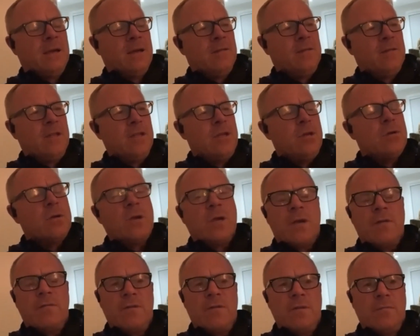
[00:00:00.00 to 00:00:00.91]
I think you can
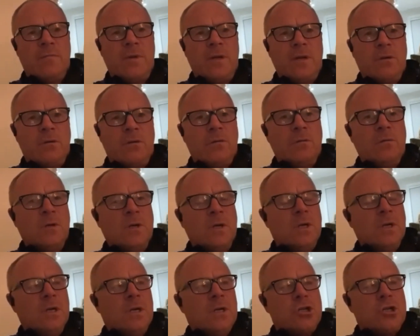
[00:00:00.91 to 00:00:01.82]
give them little
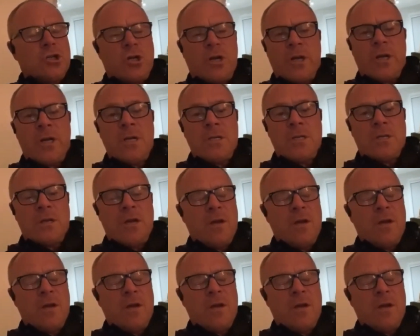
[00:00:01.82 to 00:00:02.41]
triggers.